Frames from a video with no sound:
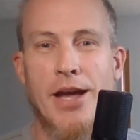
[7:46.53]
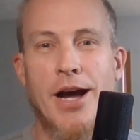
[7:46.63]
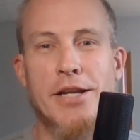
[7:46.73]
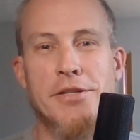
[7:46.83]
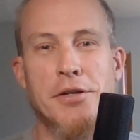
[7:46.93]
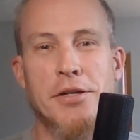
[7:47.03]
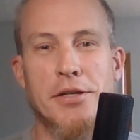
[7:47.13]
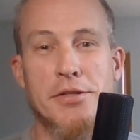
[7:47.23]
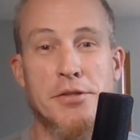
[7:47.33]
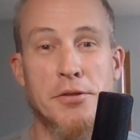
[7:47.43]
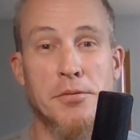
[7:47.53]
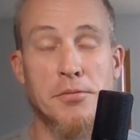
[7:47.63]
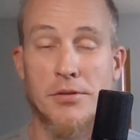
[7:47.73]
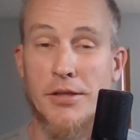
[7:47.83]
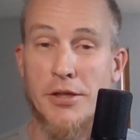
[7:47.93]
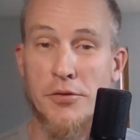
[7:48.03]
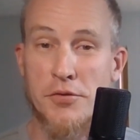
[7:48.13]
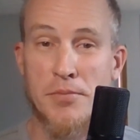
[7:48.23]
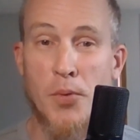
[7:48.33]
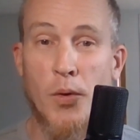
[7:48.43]
I took it to legal
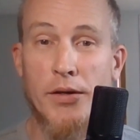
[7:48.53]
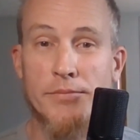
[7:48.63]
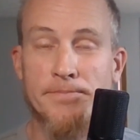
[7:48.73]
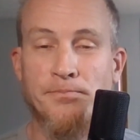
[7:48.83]
support,